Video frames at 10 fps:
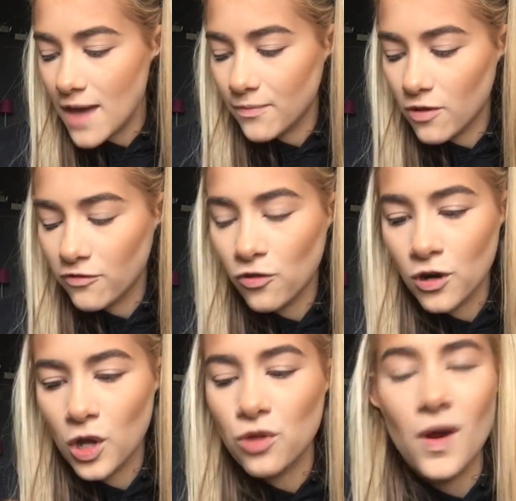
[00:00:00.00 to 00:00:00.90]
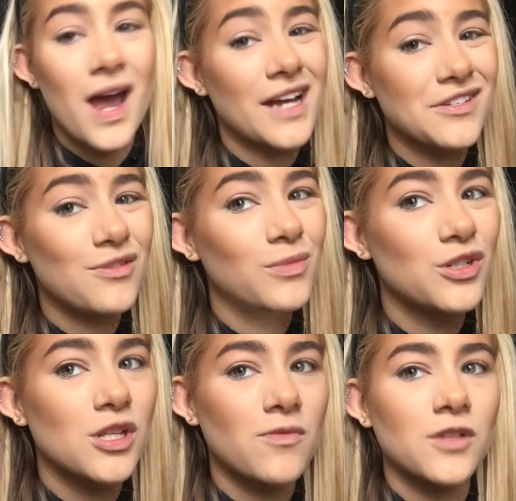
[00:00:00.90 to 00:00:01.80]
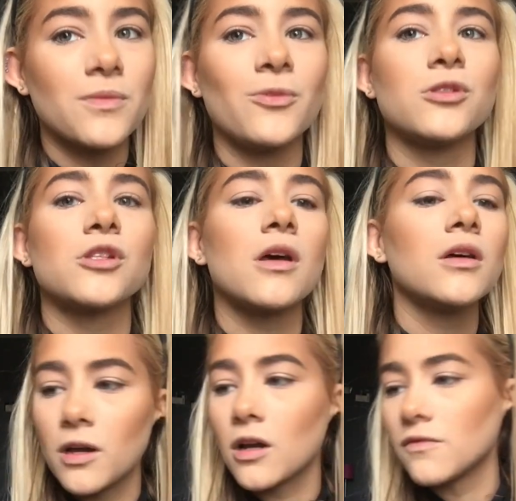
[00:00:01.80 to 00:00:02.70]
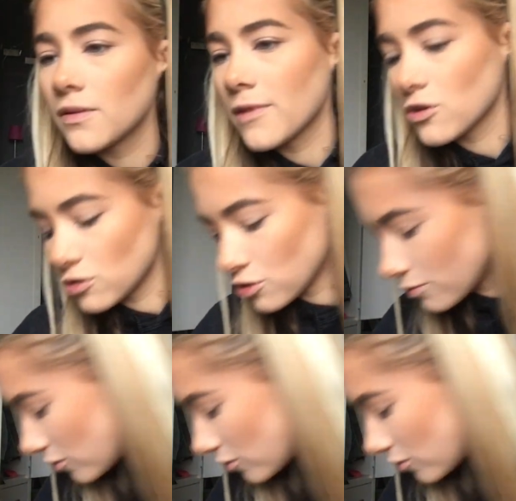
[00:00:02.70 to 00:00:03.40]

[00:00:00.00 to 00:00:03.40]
M403. I actually normally use this brush with bronzer, but I can't find my contour